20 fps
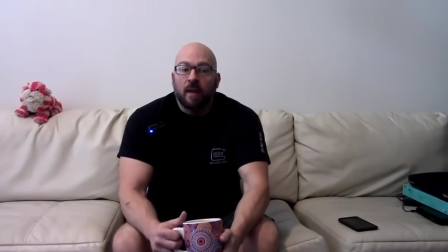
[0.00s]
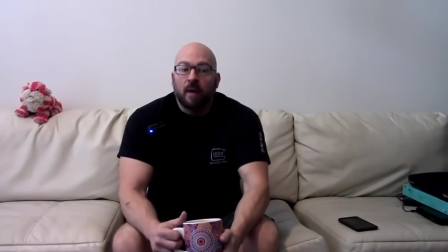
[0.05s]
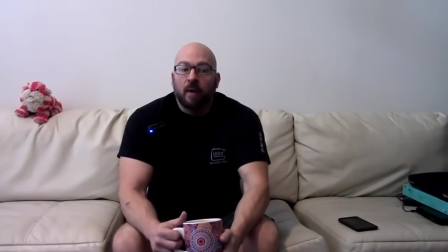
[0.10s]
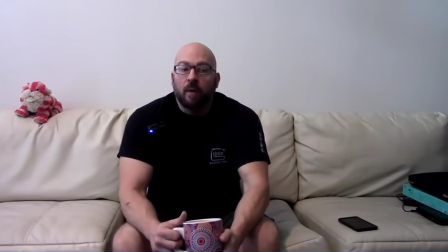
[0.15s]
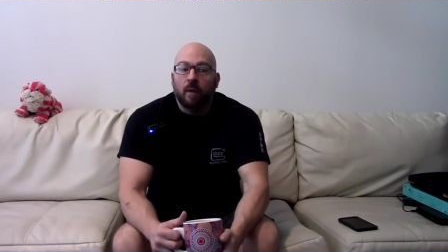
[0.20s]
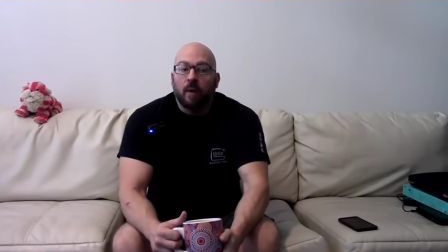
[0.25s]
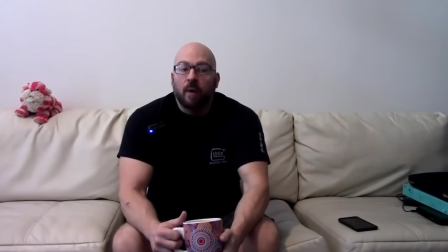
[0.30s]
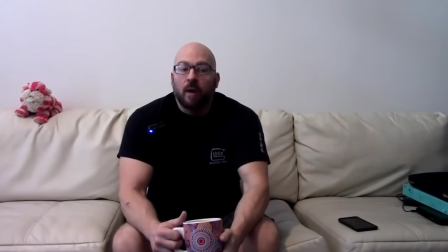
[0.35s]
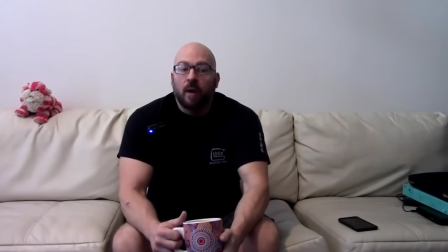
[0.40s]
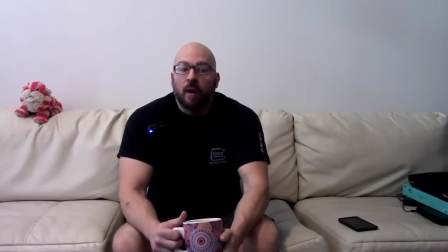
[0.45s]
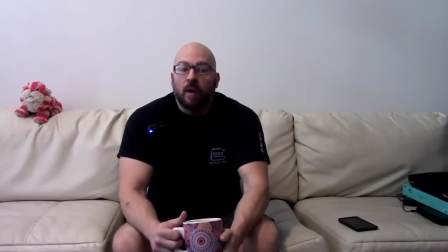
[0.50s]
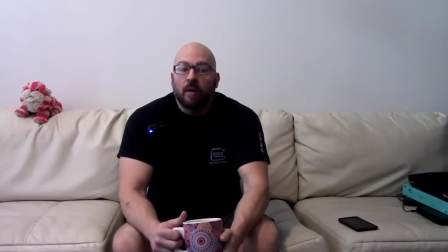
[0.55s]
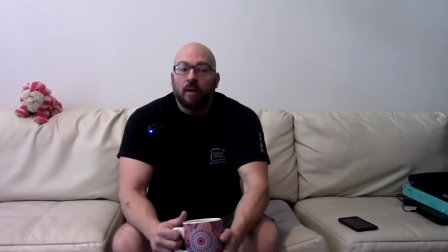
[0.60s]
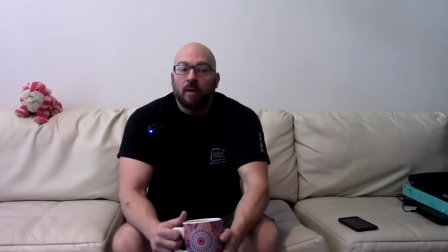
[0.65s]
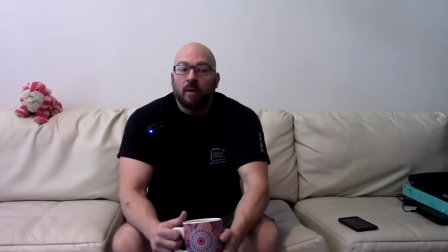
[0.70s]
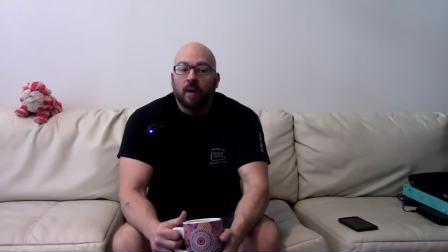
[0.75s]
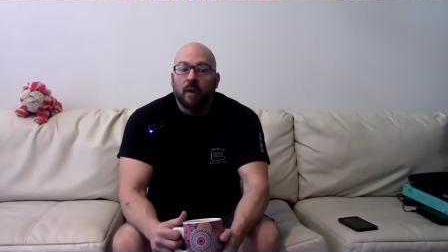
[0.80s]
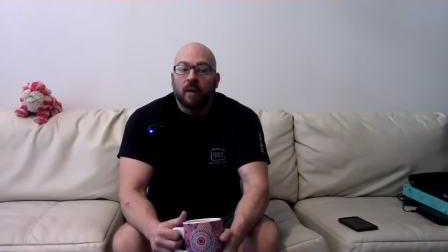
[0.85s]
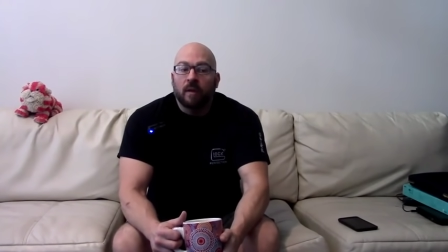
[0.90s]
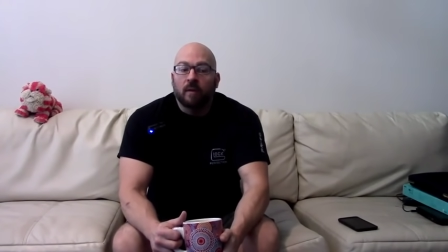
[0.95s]
there were other
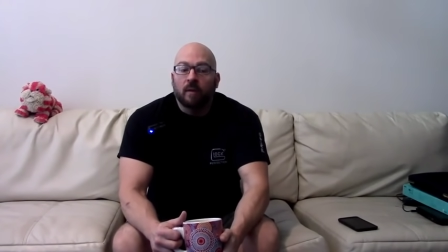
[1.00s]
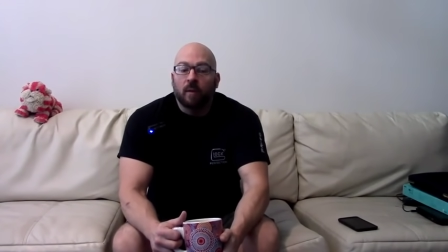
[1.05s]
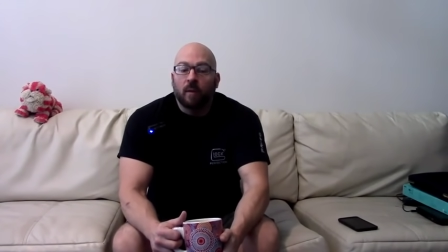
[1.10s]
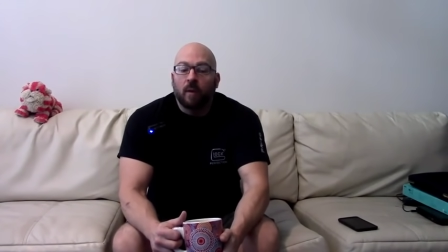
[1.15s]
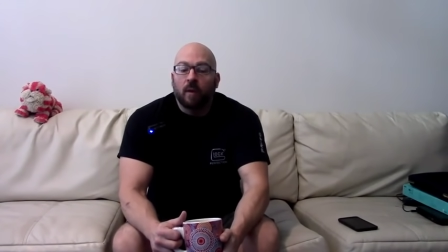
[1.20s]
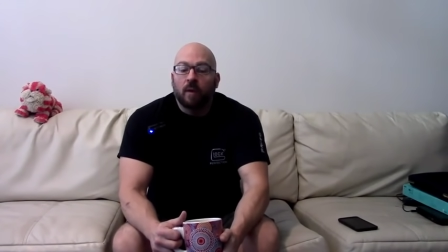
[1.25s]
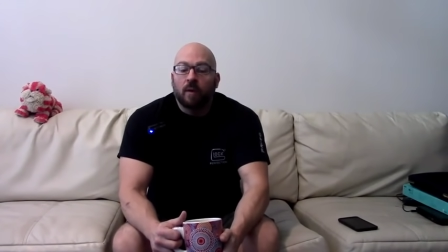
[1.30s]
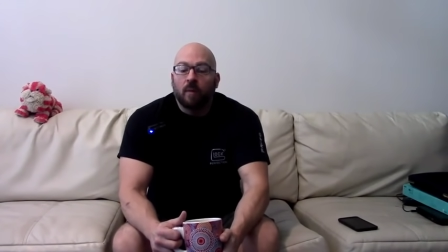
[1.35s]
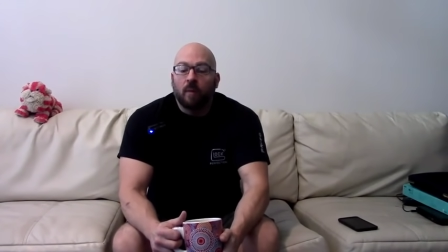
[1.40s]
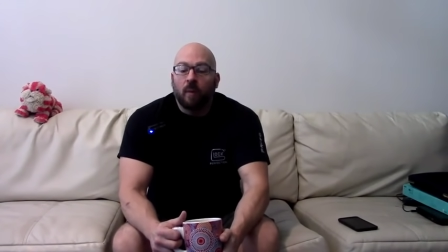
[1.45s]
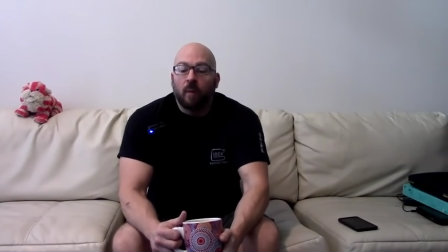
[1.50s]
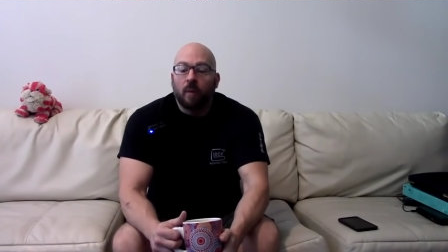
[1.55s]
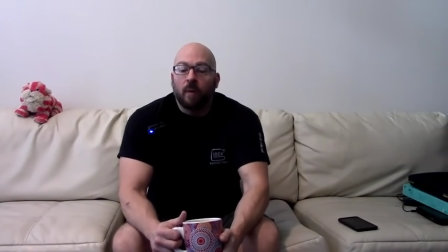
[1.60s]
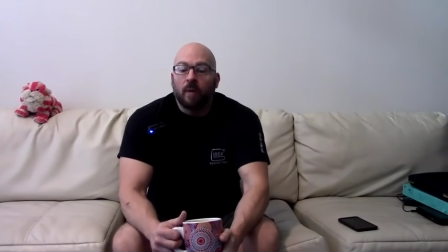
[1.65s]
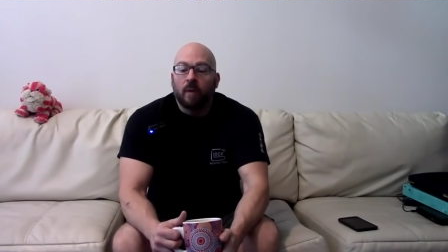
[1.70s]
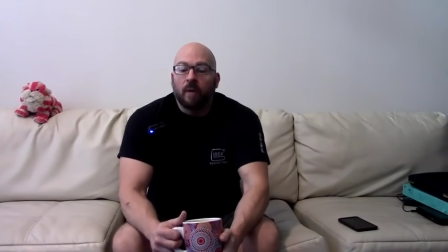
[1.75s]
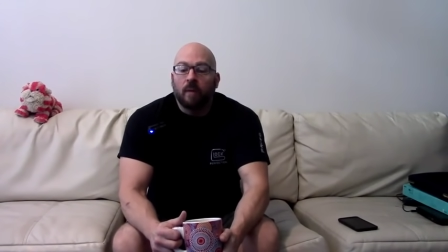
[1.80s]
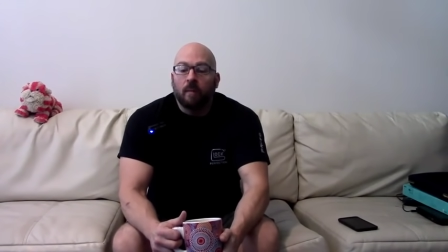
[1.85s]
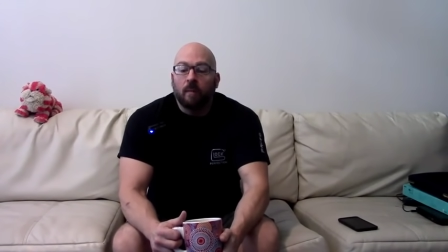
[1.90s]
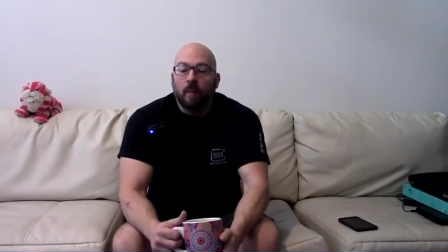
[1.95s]
things worth
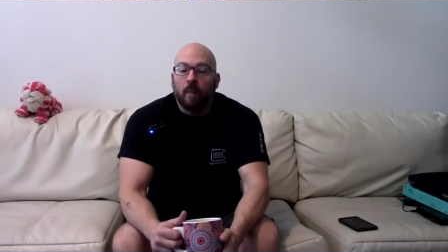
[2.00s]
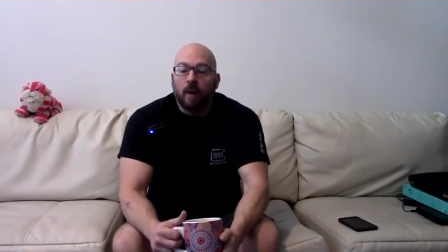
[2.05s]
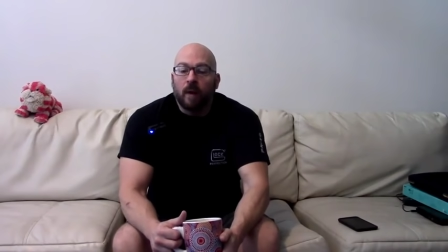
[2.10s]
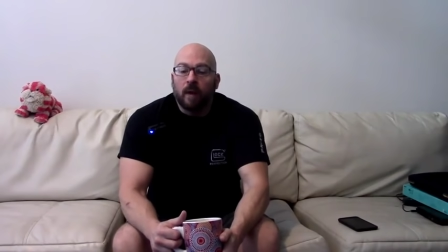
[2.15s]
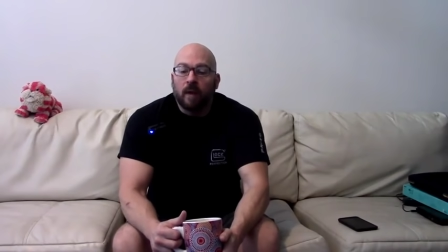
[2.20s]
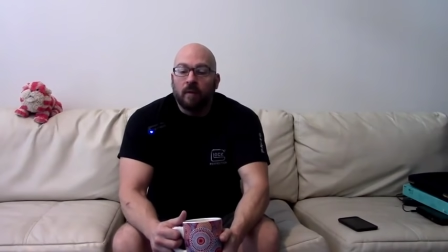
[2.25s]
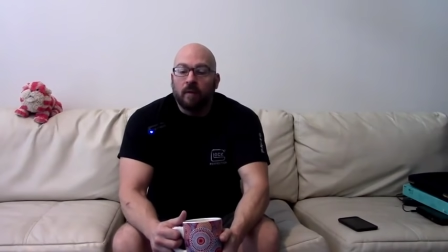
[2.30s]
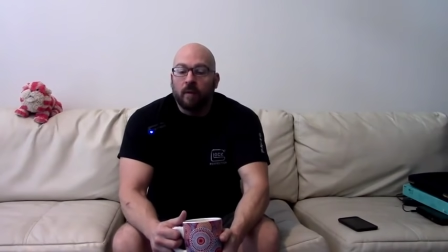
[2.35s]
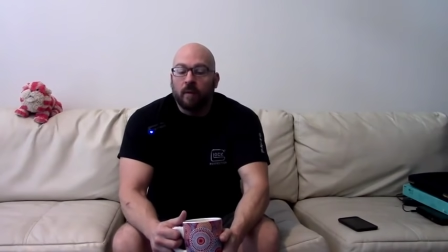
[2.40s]
more than money